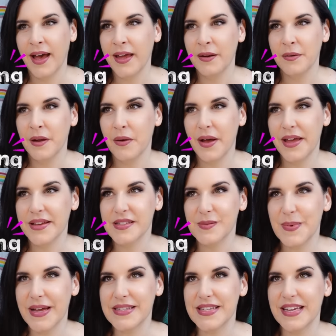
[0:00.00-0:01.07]
I don't know. I
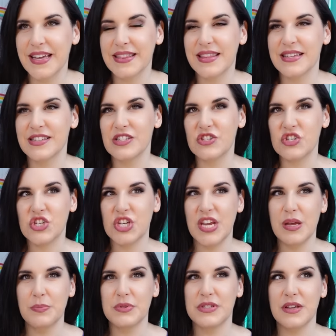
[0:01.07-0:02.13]
expect to get this
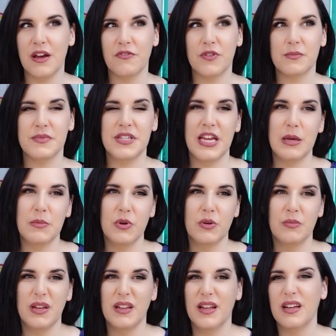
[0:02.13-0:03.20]
cheap stuff from Temu
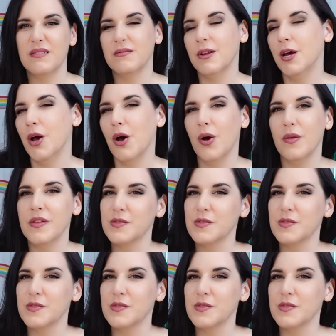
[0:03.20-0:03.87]
and be like, no,